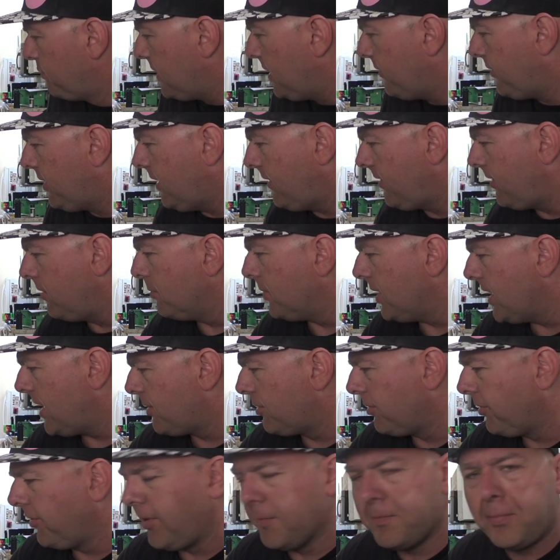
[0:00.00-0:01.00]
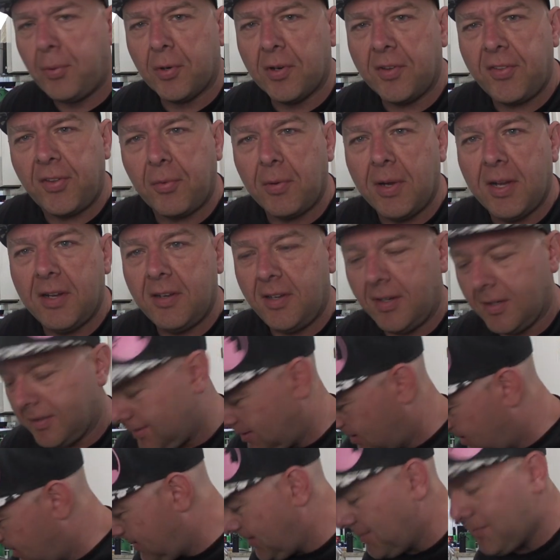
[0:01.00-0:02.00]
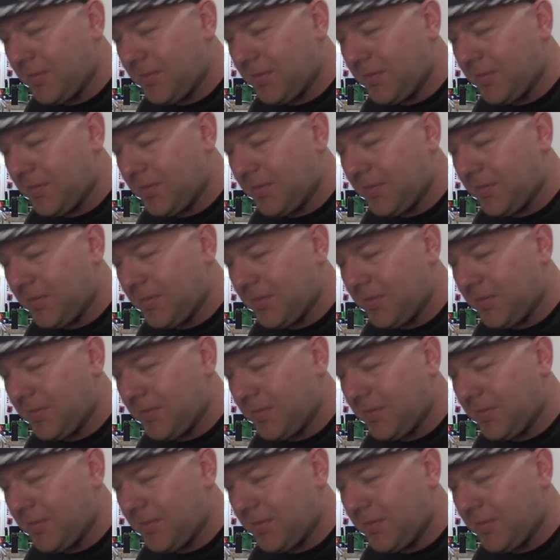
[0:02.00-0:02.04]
I've got some lateral supports around here.